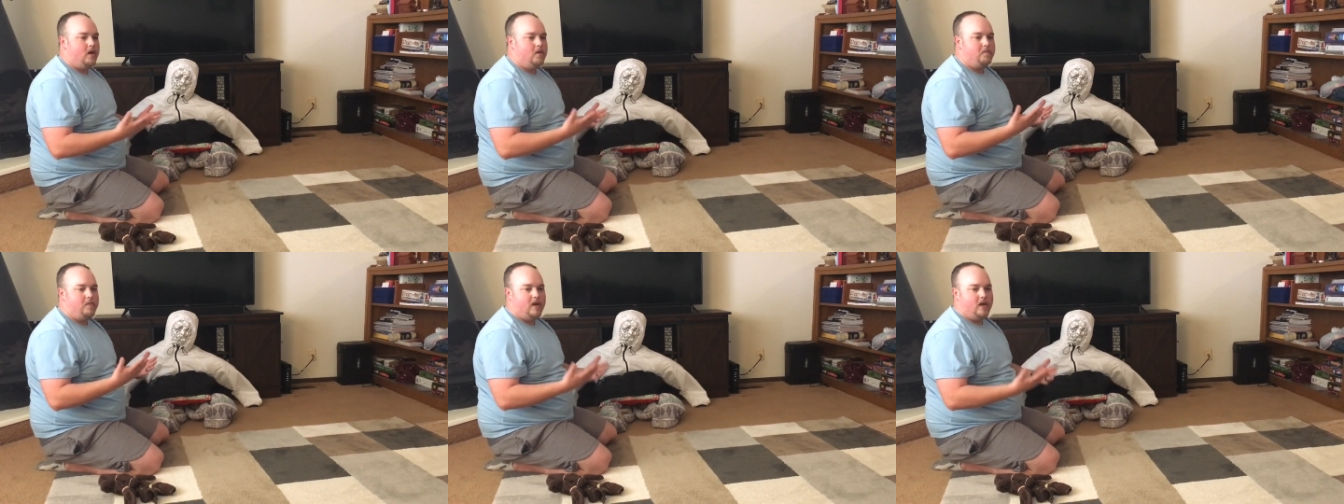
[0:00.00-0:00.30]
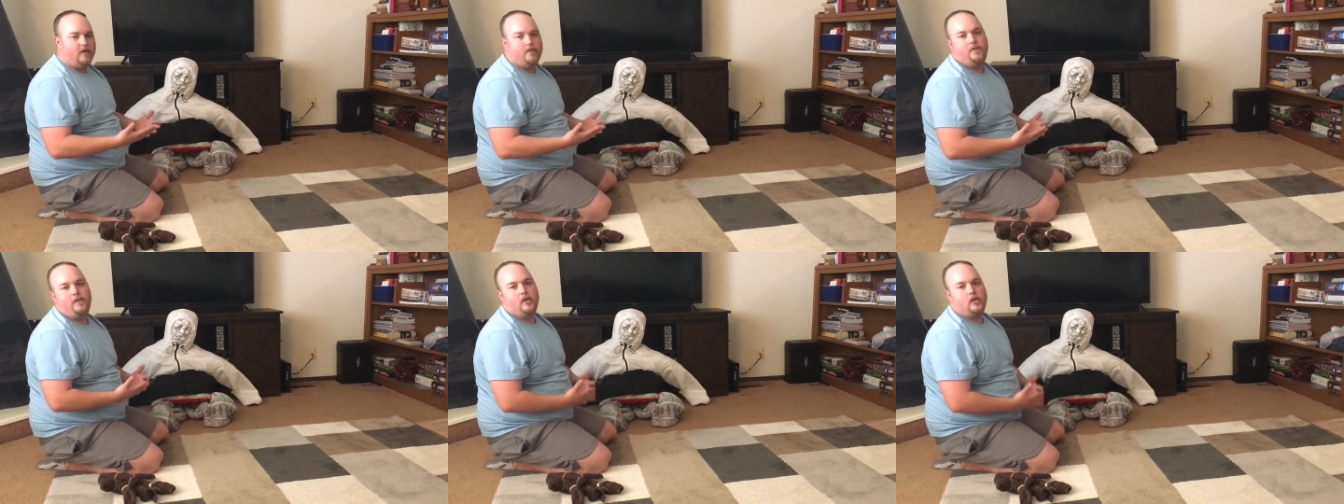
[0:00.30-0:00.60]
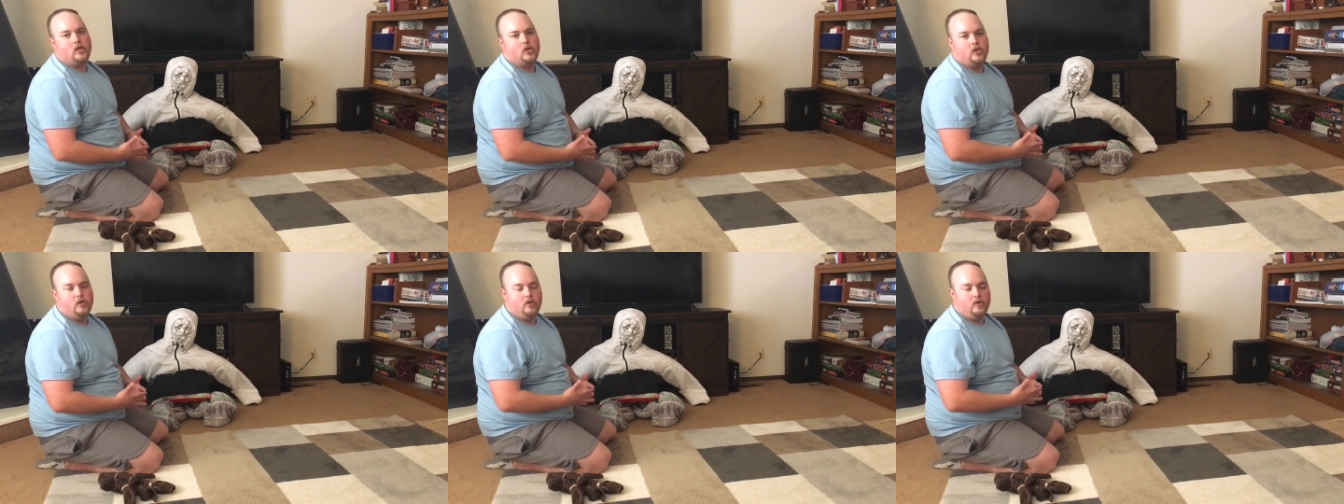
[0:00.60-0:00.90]
benefit
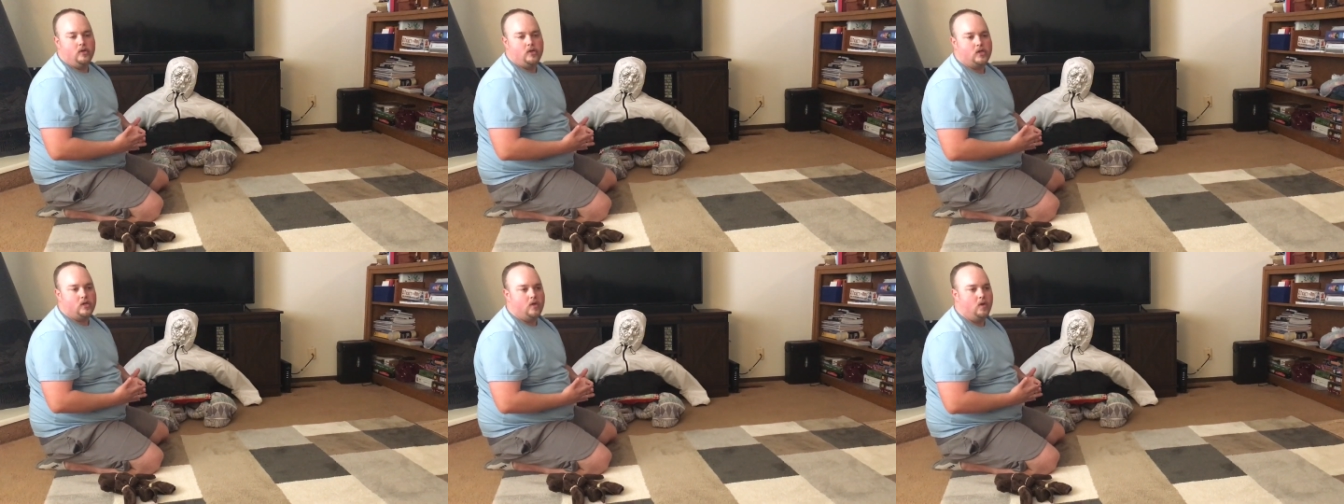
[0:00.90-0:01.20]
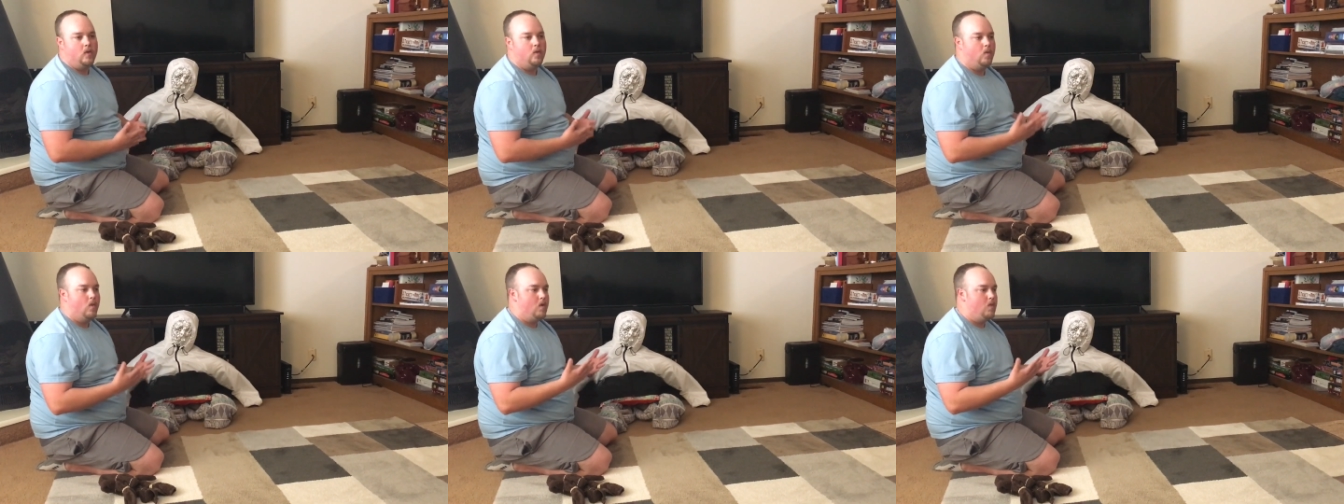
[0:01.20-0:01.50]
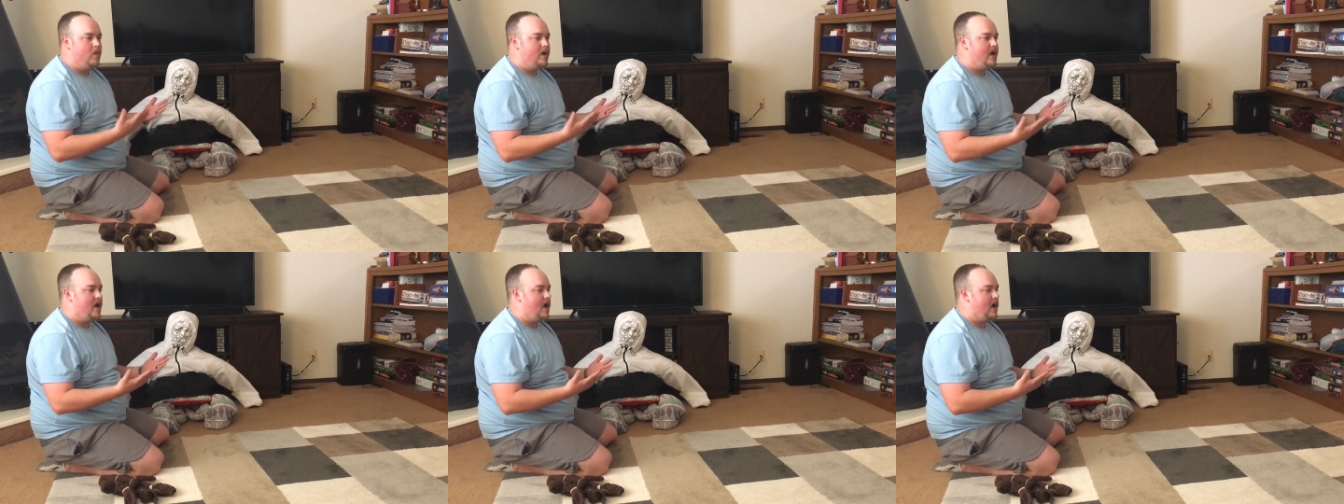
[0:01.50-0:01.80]
students when
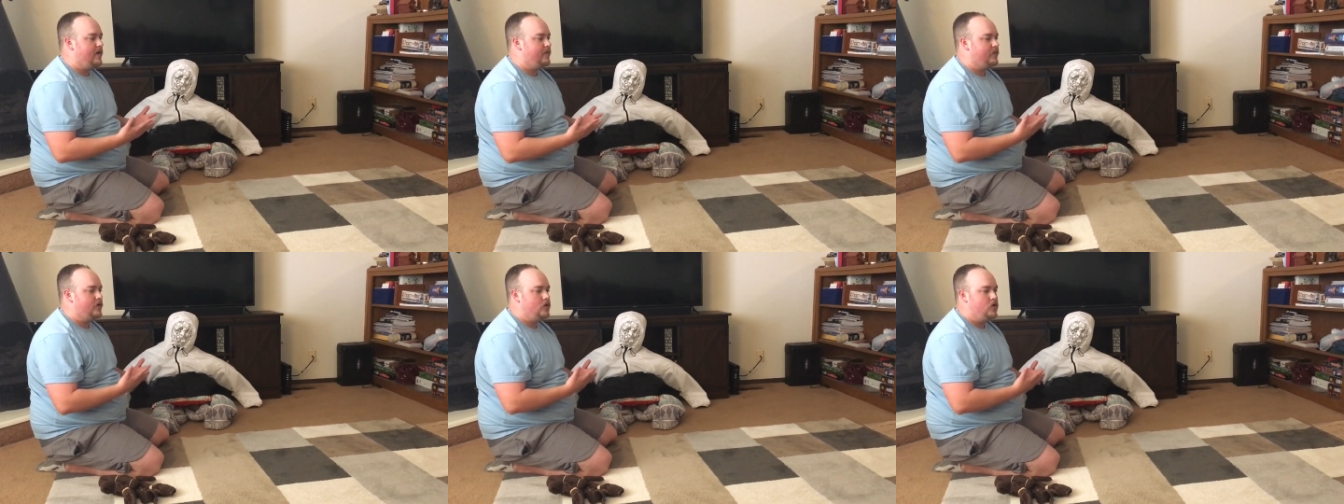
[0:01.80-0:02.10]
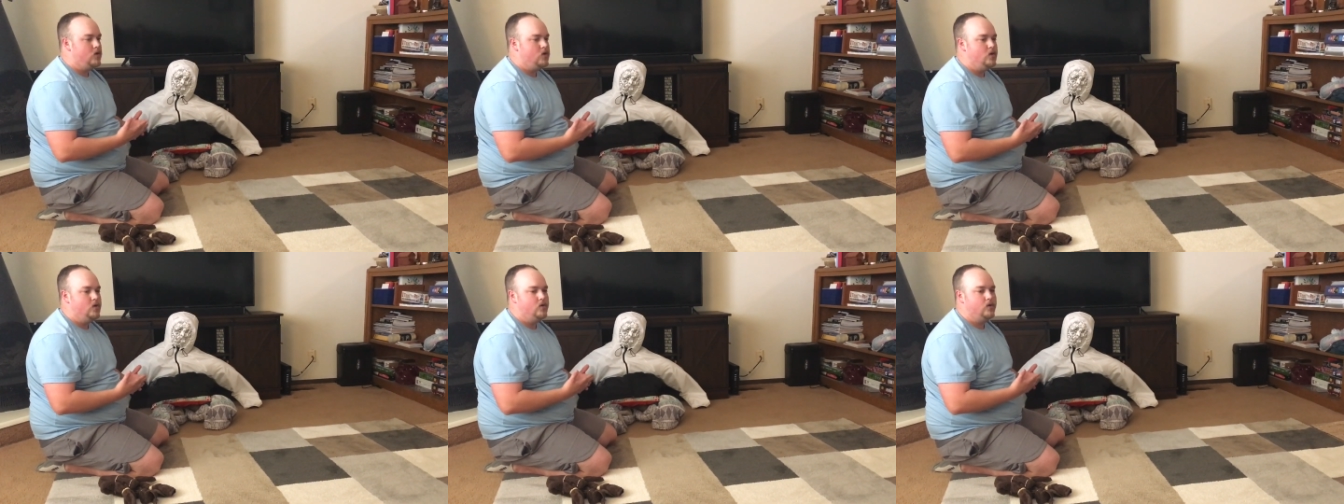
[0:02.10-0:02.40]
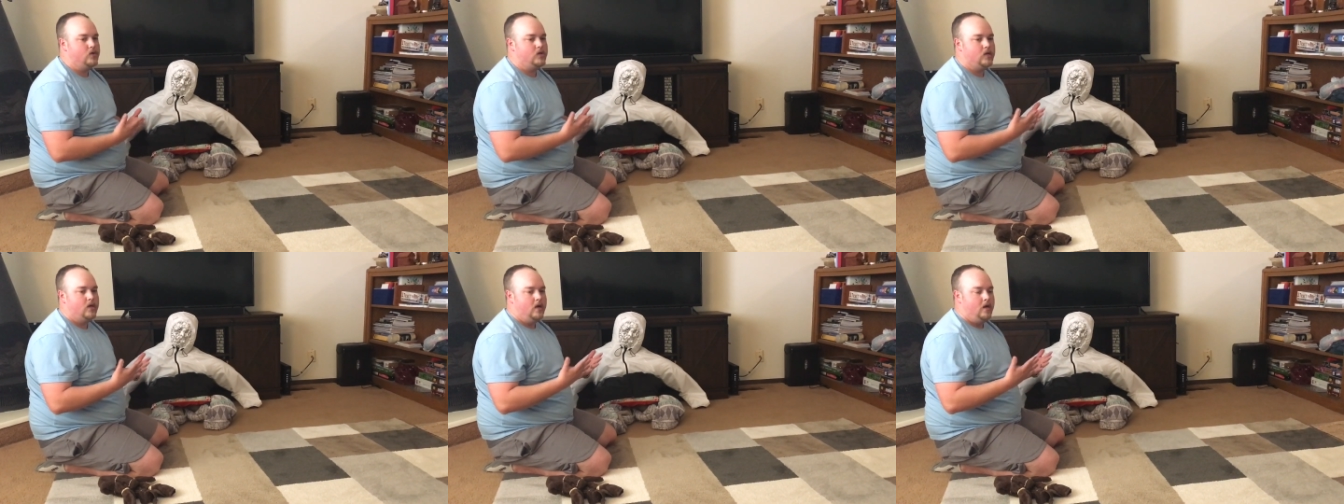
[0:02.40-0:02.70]
we have to
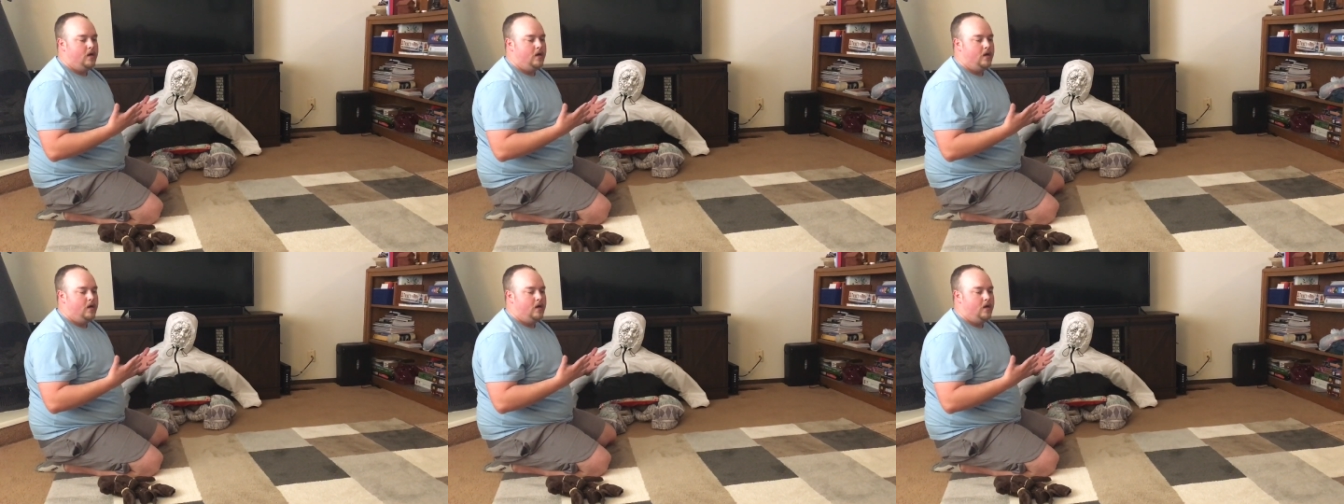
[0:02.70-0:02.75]
use